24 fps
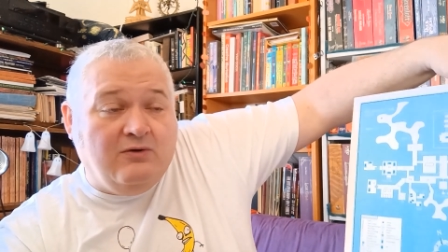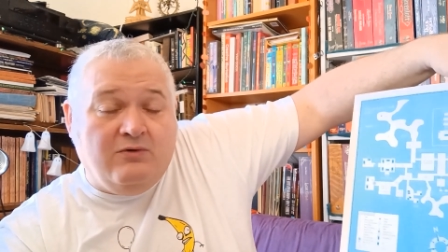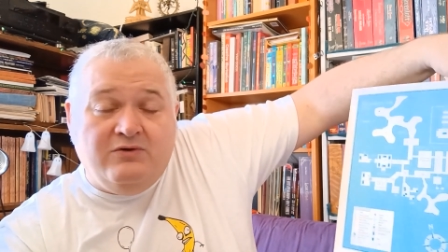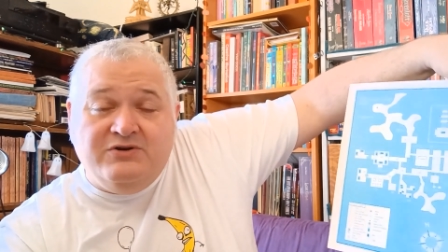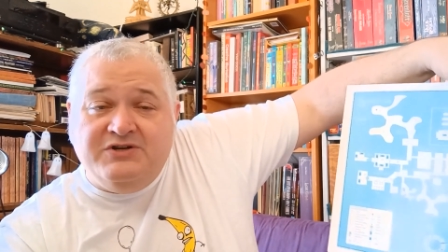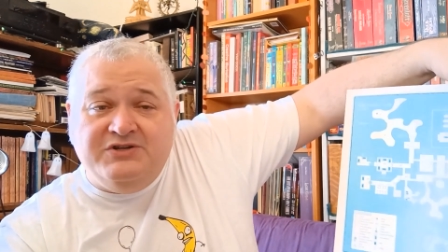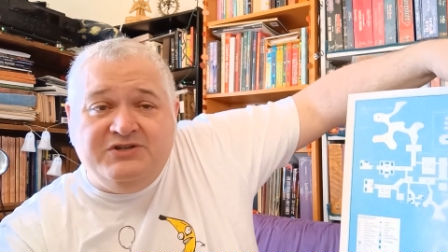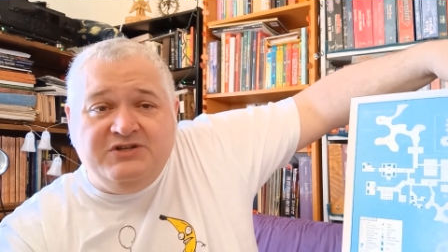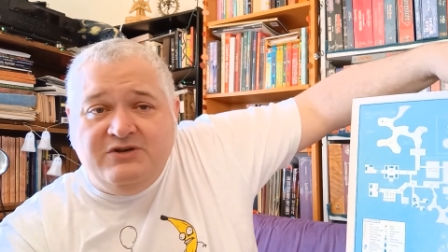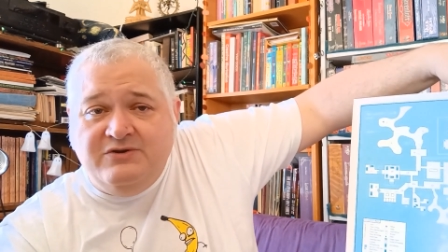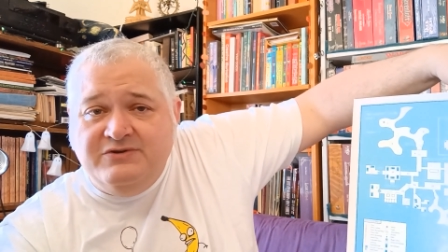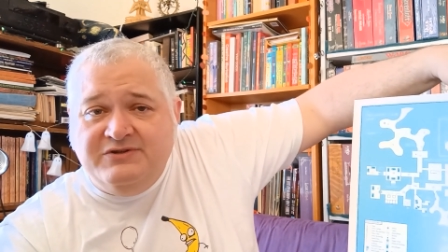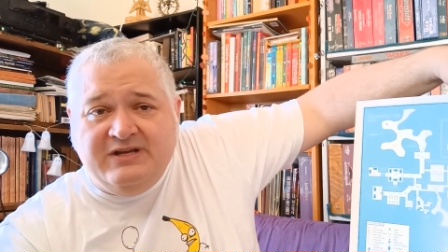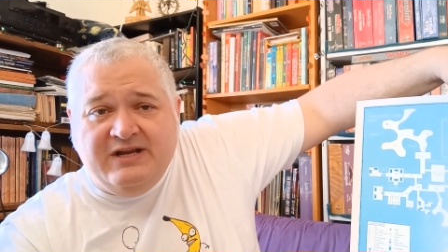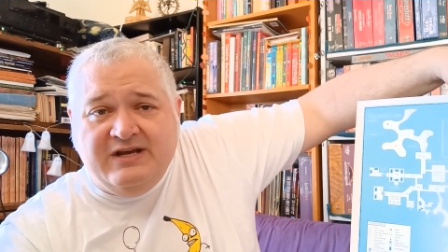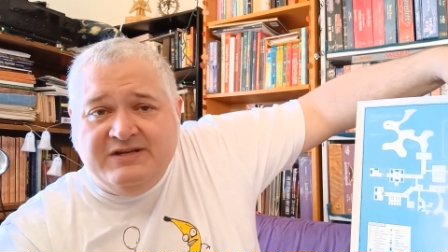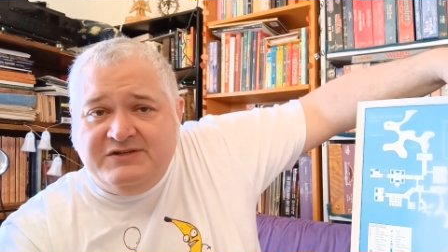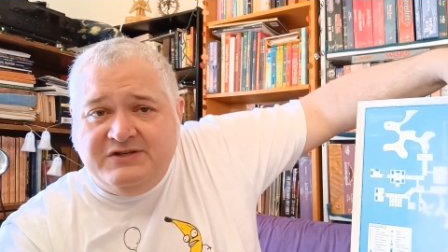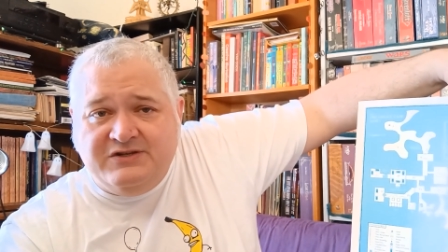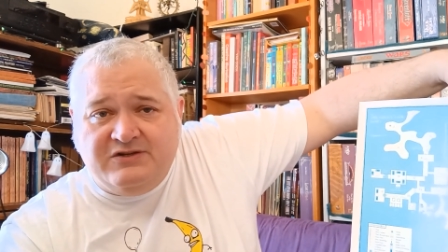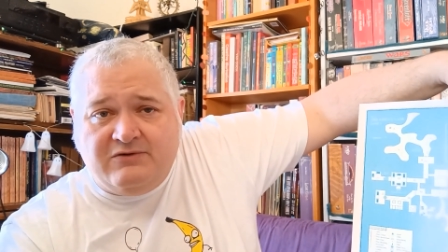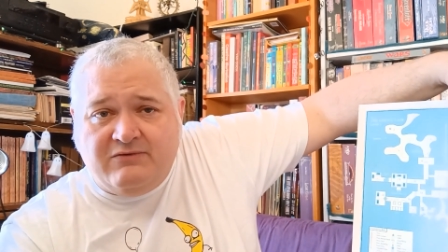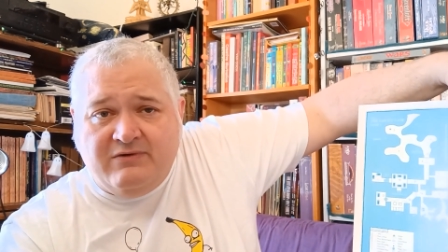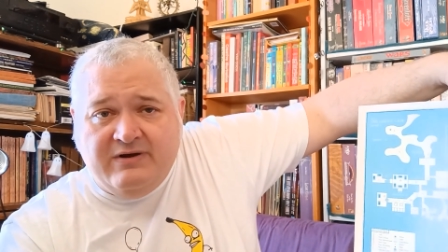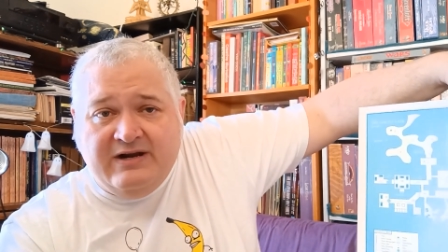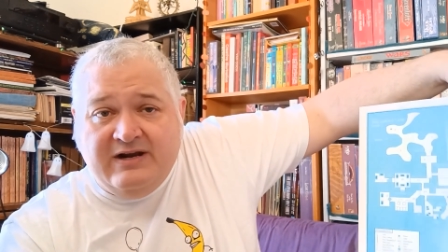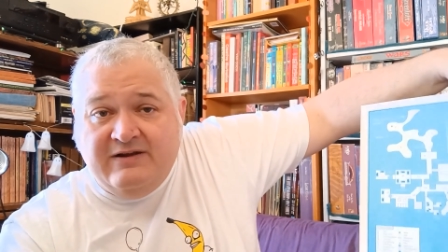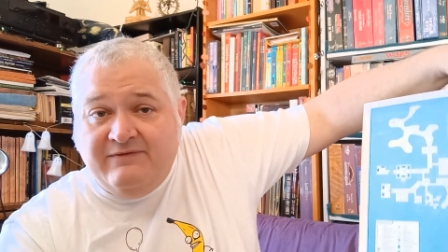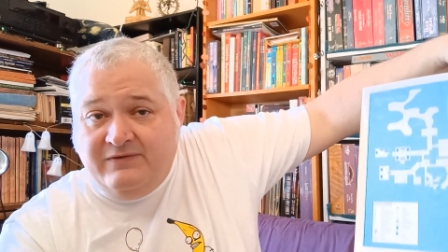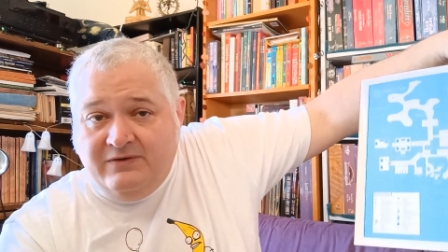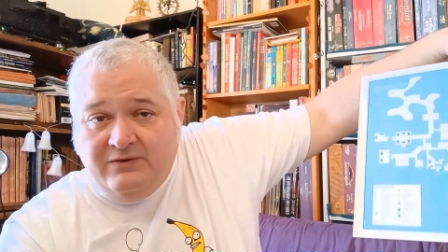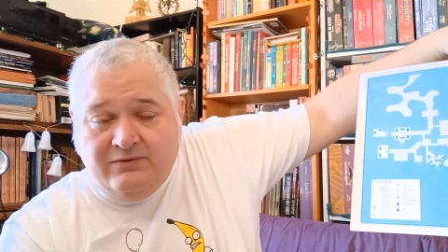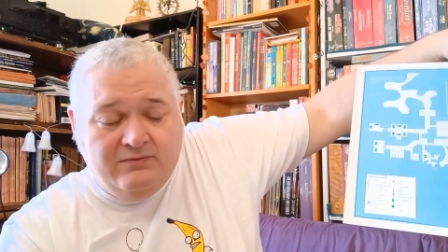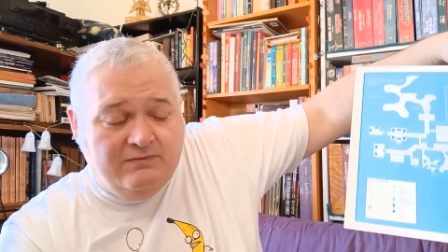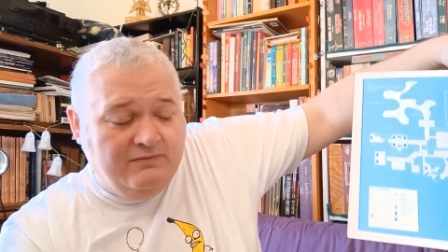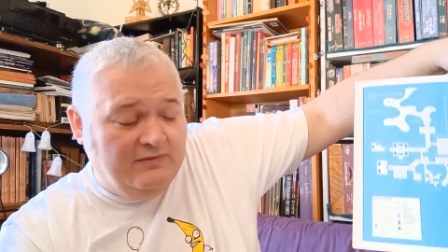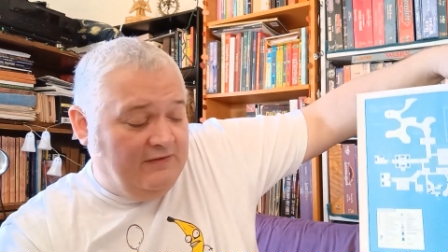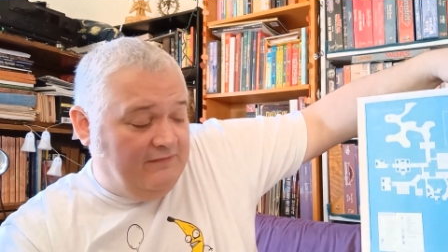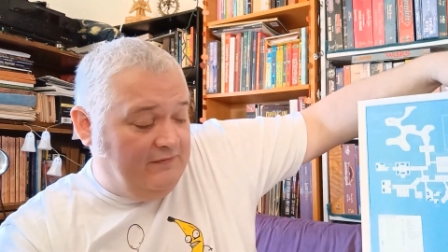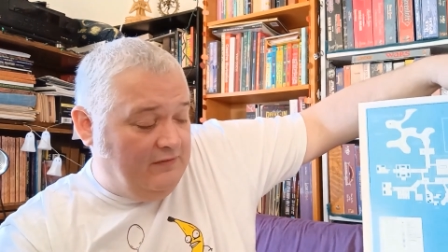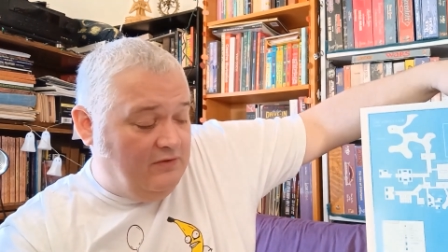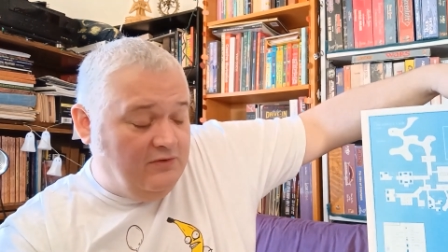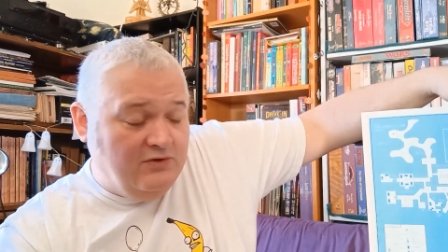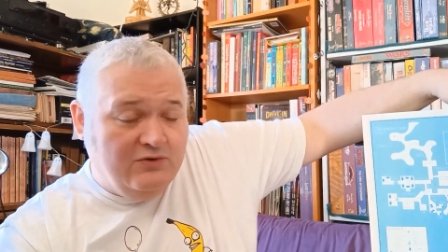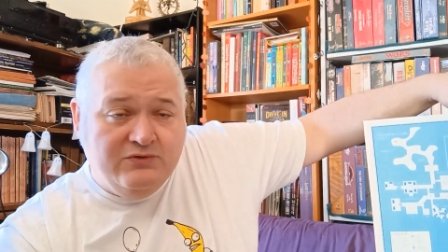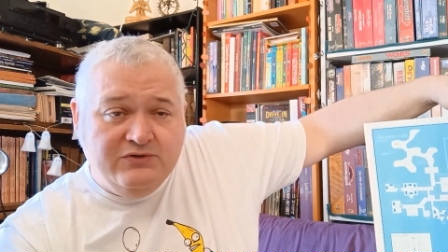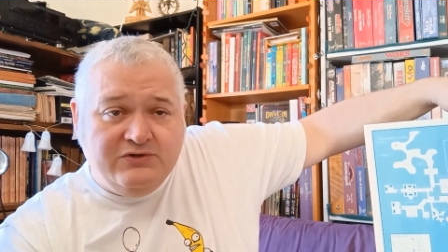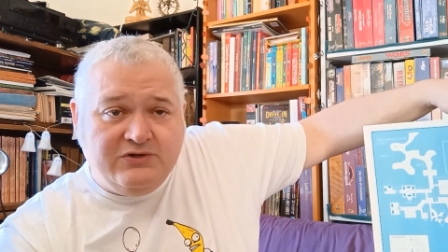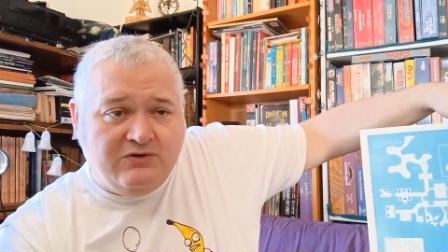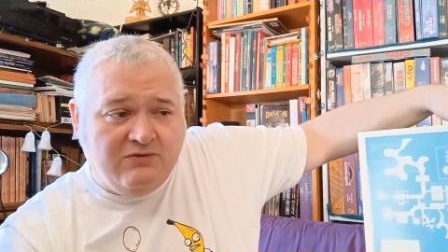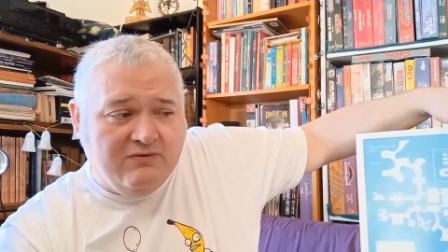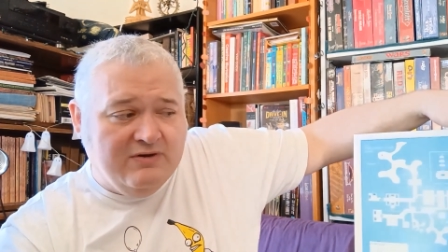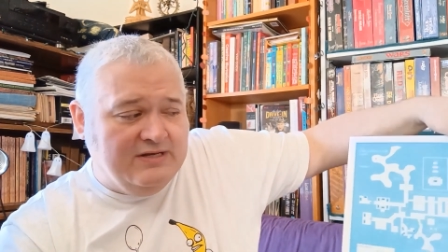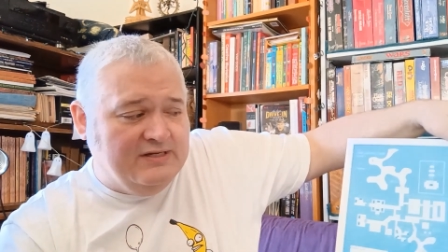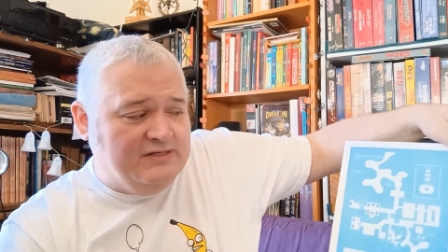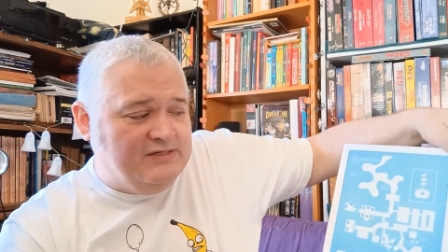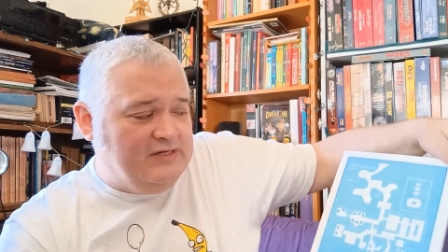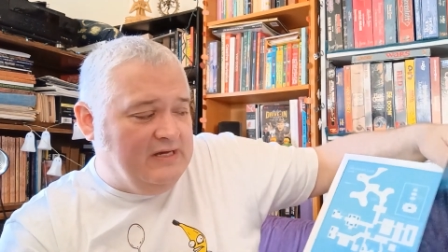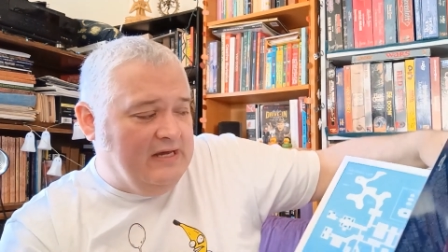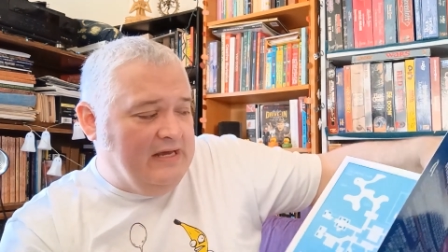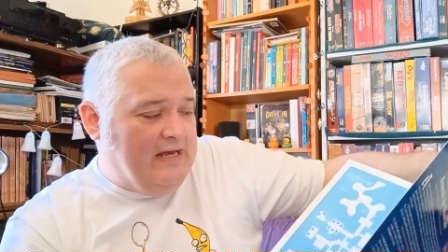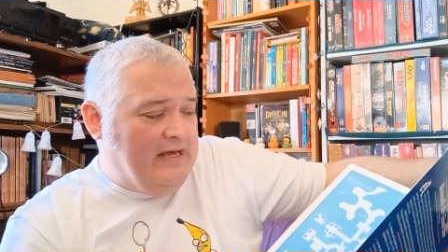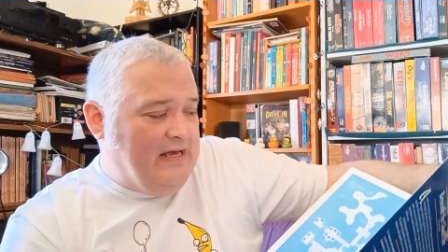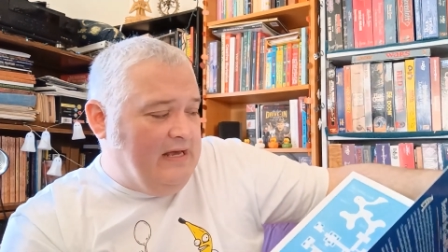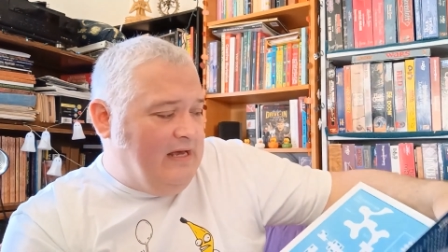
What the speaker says: or just use it as a screen if you use screens.